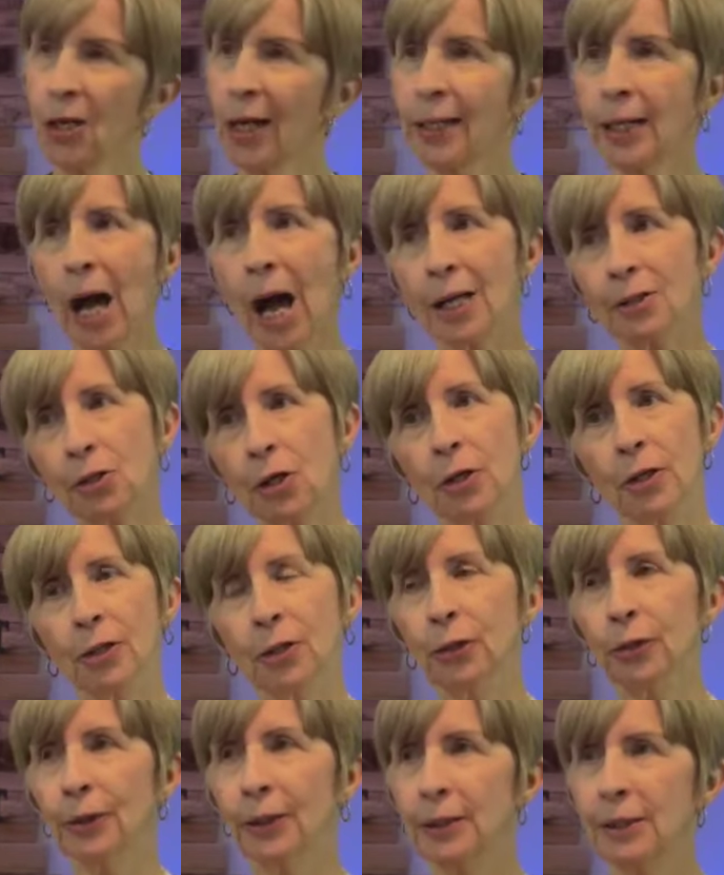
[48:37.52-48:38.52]
don't say God's
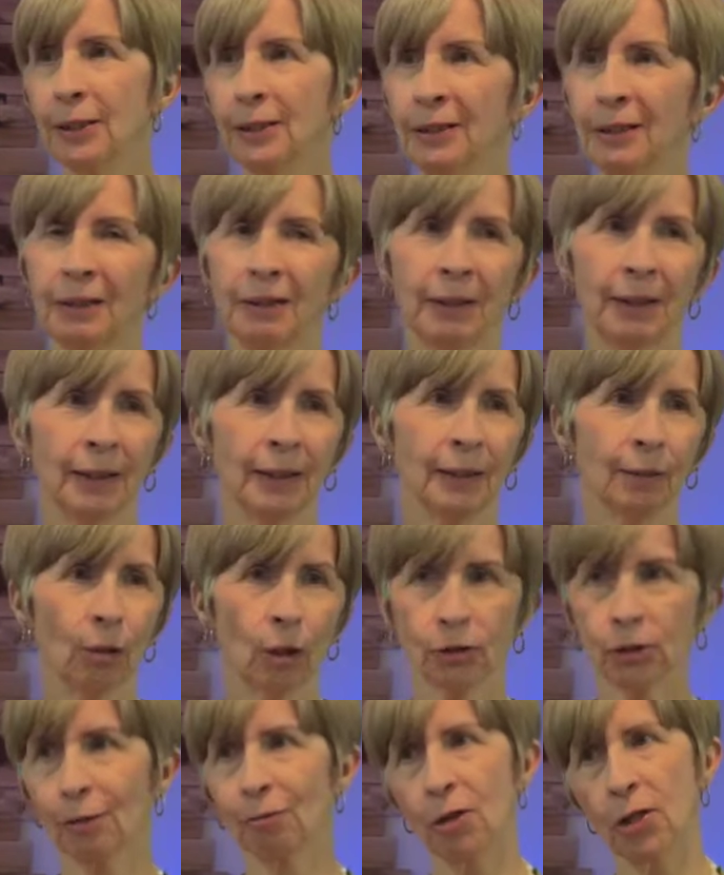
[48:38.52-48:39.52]
going to do it.
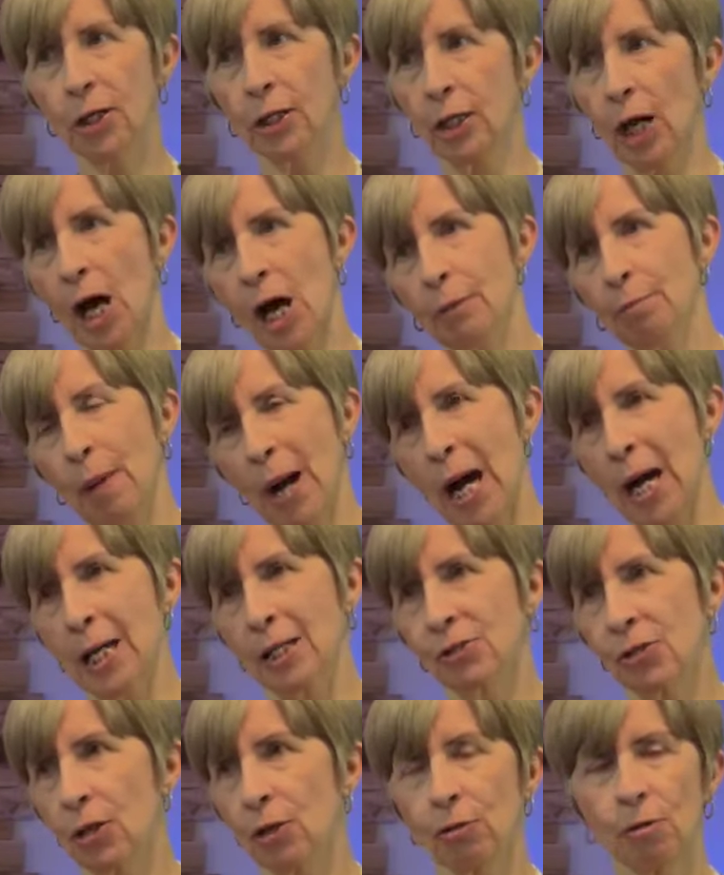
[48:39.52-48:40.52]
Whatsoever thing God
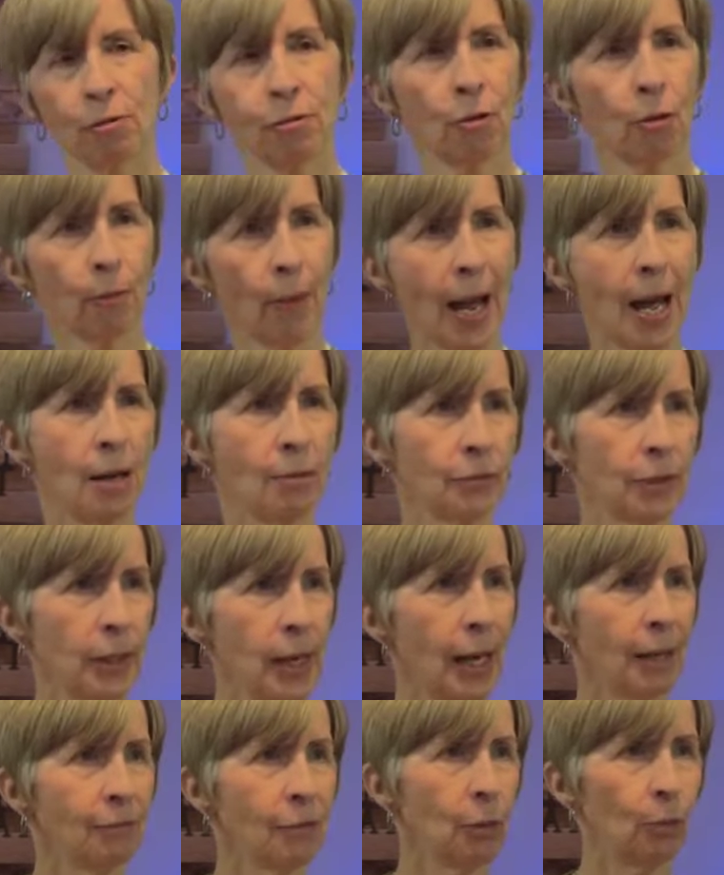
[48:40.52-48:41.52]
binds on earth are
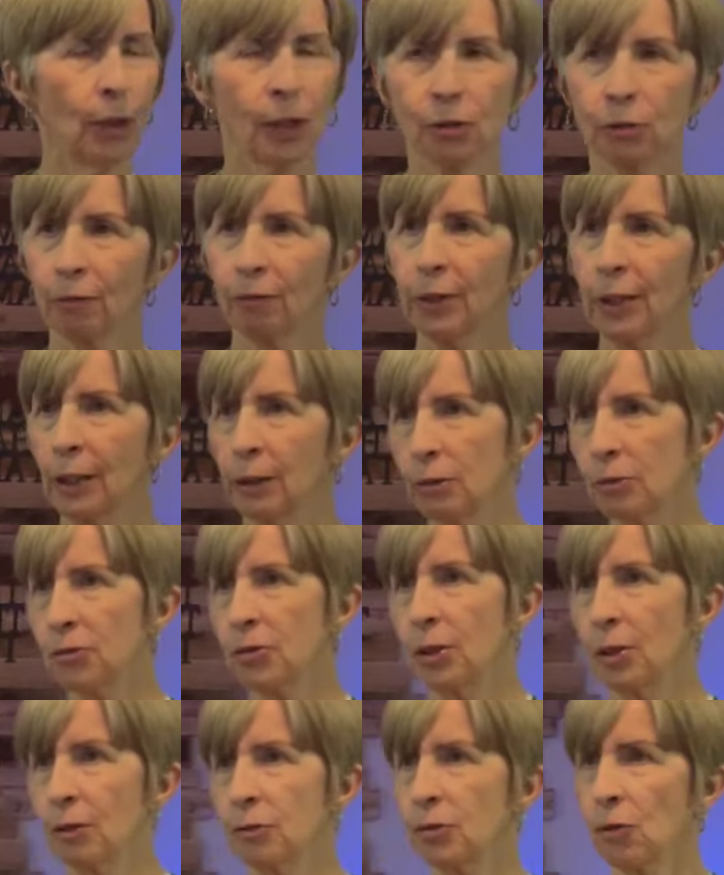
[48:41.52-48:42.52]
bound in heaven, whatsoever he
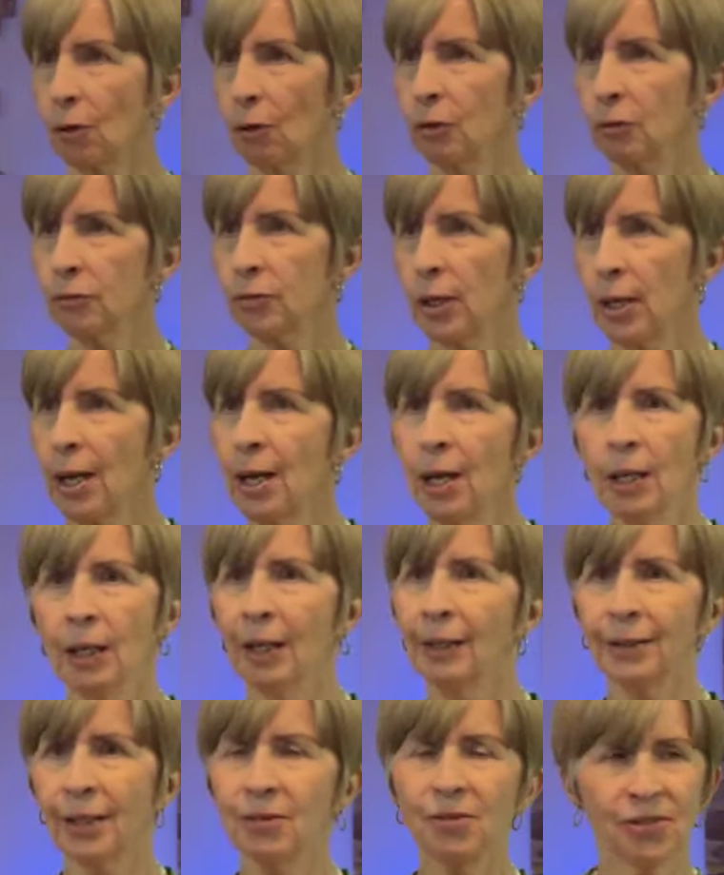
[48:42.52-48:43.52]
looses are loosed in
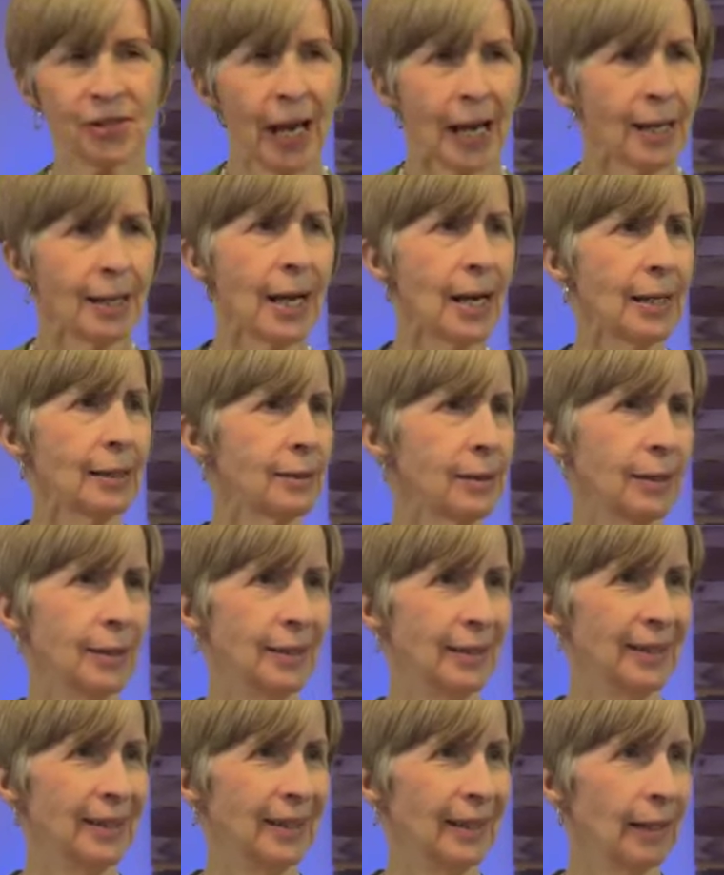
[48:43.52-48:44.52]
heaven. I didn't say
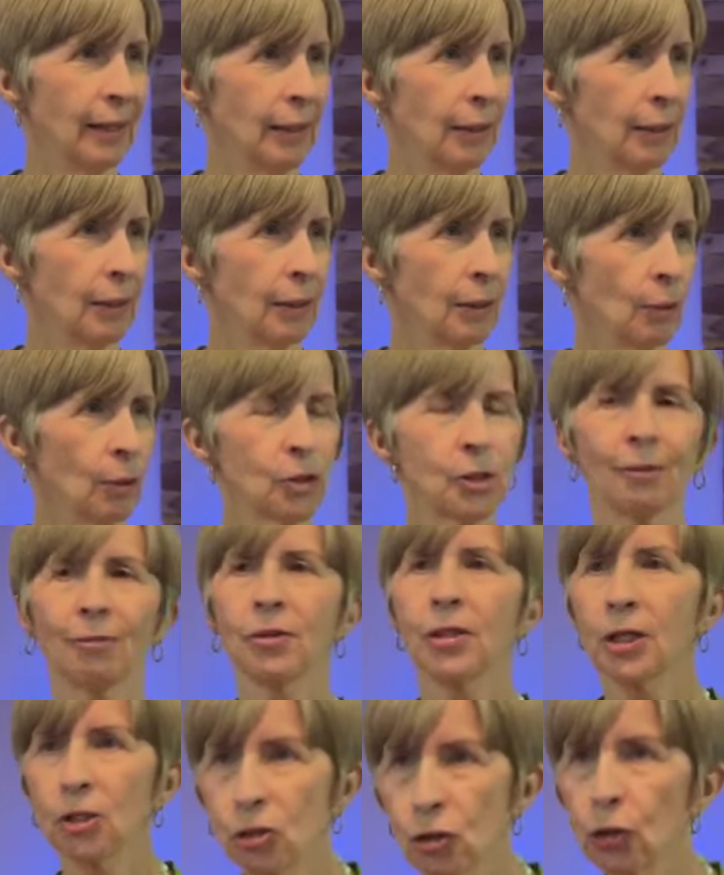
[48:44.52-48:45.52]
that.
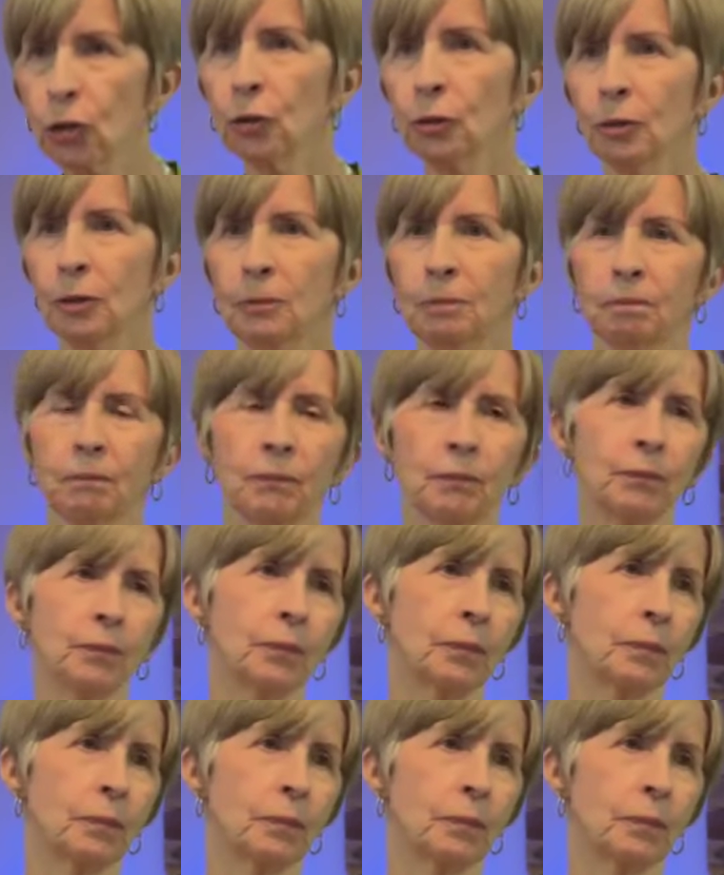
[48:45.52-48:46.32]
Whatsoever things you.